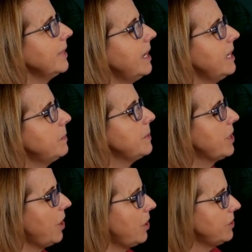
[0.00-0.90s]
is,
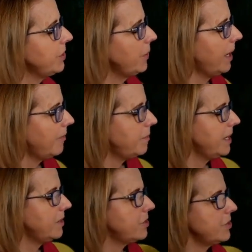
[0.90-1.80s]
because you have
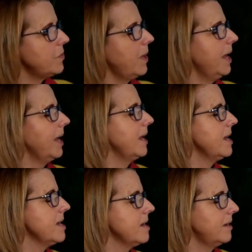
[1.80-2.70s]
been doing,
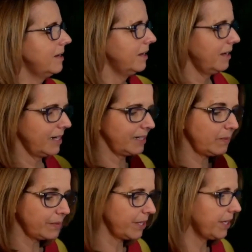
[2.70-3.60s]
and I said I
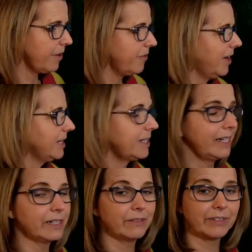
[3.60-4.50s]
was going to go fast here,
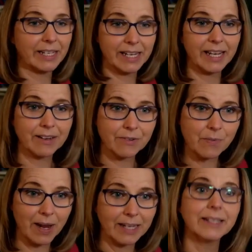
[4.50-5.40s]
don't forget you can
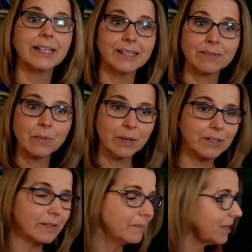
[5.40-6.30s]
rewind these and watch
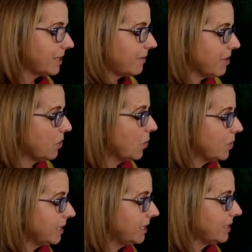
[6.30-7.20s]
them because they're
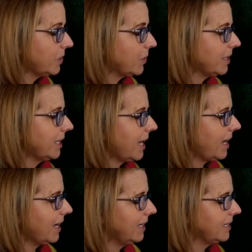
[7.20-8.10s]
recorded, stored in the
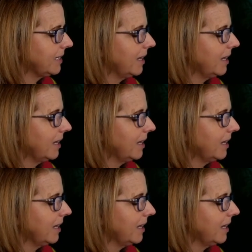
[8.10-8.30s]
guides.